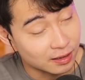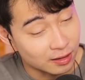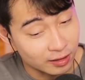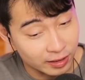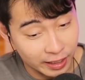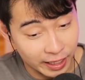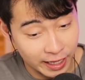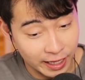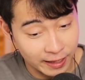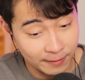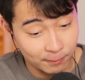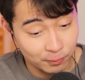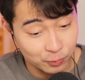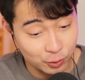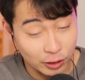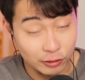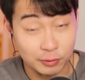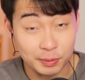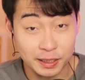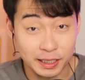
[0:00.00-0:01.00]
Okay?
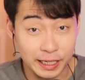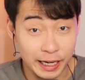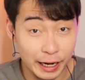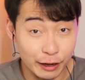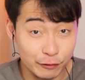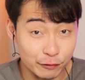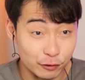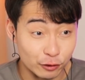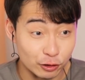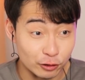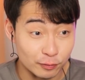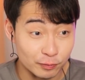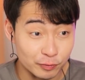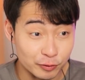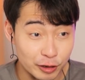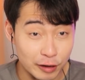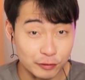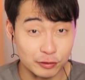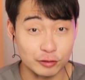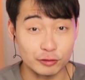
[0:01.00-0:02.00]
You have to be careful.
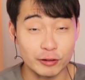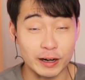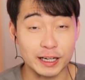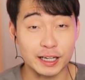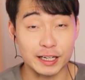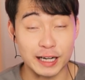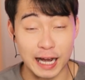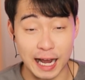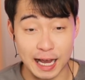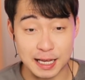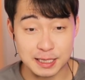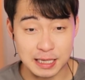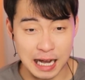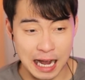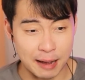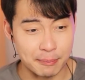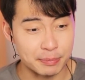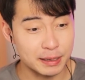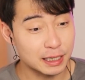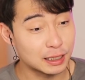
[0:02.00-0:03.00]
You have to recognize
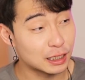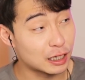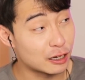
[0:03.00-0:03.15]
I'm being